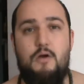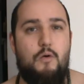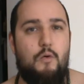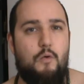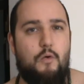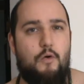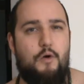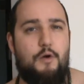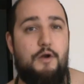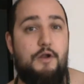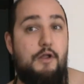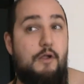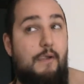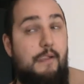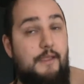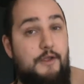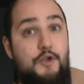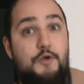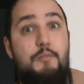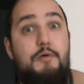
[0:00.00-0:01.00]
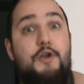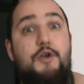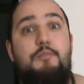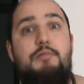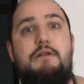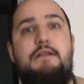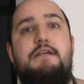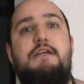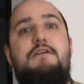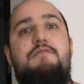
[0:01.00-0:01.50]
or you better
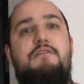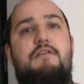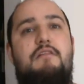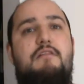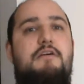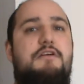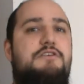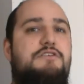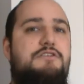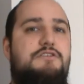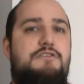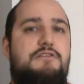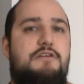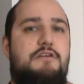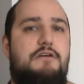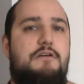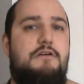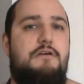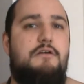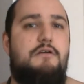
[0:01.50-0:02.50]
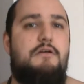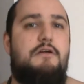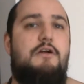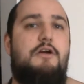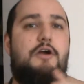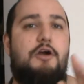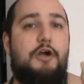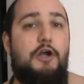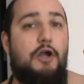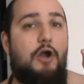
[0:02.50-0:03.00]
believe in this
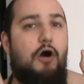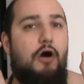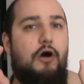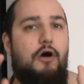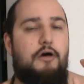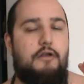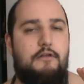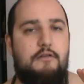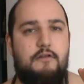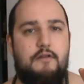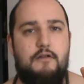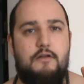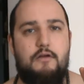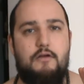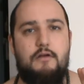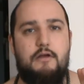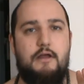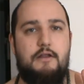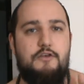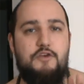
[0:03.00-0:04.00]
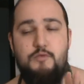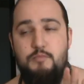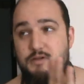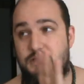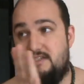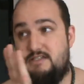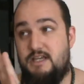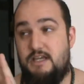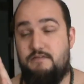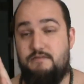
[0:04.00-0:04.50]
God to be
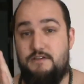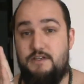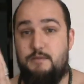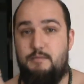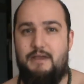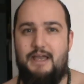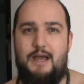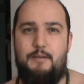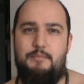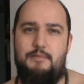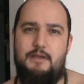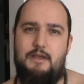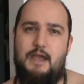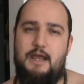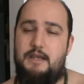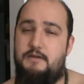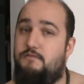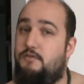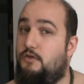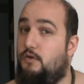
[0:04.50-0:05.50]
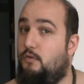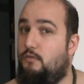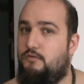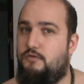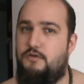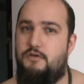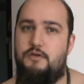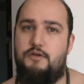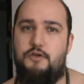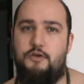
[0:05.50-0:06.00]
safe and to be happy, and if you don't,
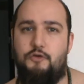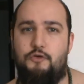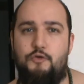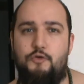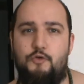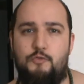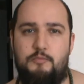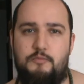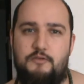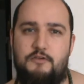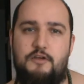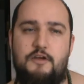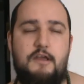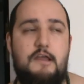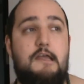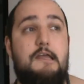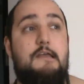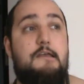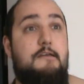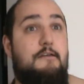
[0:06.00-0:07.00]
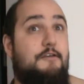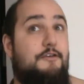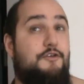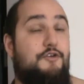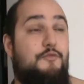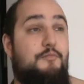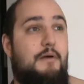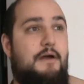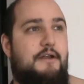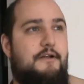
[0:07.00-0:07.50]
you're doomed.
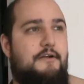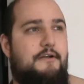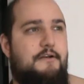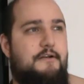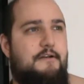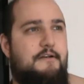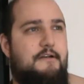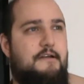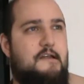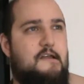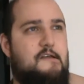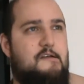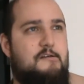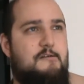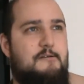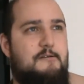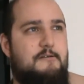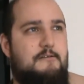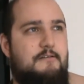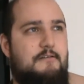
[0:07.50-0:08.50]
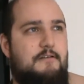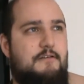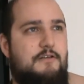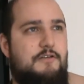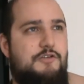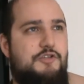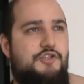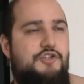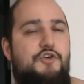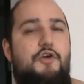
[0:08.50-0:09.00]
You better
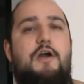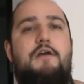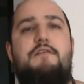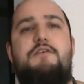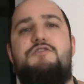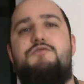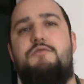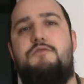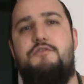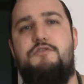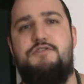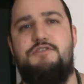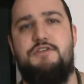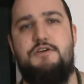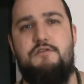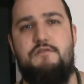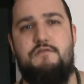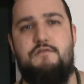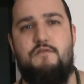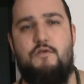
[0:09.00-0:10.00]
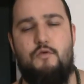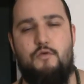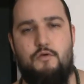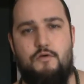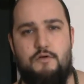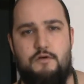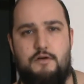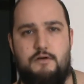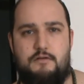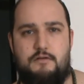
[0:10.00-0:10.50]
try this with yourself, or